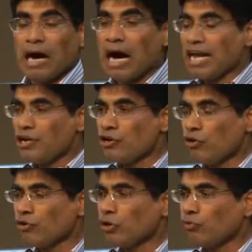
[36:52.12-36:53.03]
I
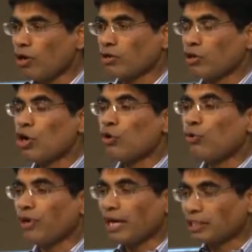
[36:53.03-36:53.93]
know the one
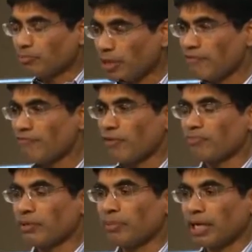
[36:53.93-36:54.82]
who has been
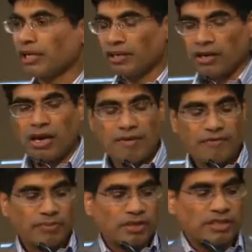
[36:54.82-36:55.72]
from the beginning,
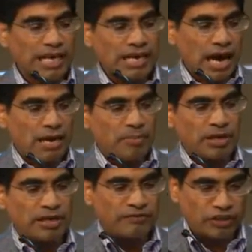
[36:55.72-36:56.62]
from the day I
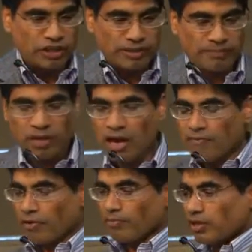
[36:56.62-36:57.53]
believed in him,
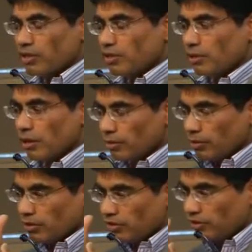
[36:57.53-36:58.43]
from
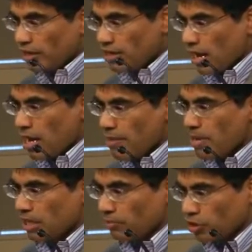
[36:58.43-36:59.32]
the day I
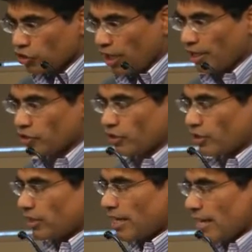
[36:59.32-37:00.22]
made mistakes, the
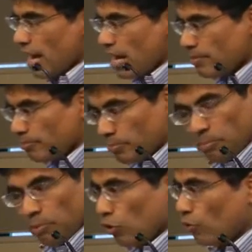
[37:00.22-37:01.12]
day I
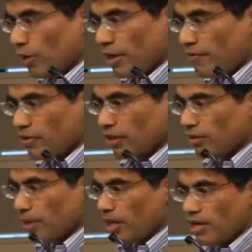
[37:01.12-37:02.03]
blew away everything
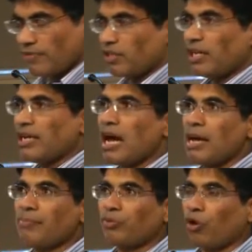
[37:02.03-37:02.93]
in my life, the day
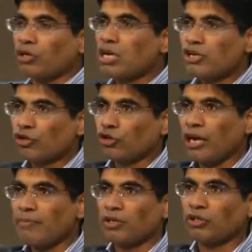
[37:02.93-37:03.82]
I brought shame and